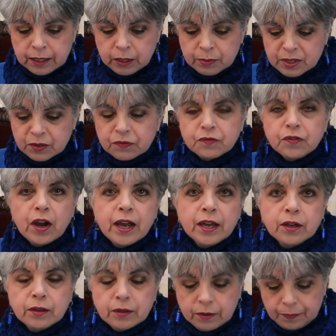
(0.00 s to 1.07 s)
He was a
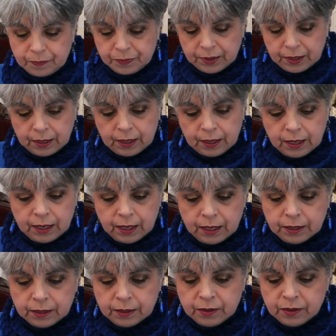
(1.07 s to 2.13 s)
friar,
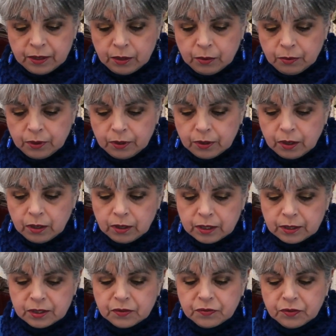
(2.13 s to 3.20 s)
and there were
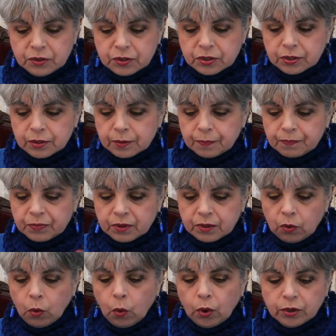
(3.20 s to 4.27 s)
different
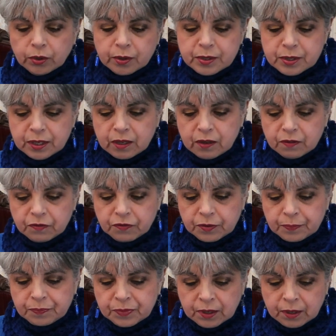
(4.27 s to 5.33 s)
orders
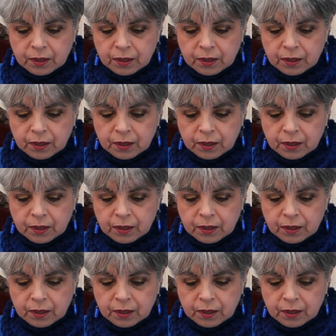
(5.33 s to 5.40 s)
of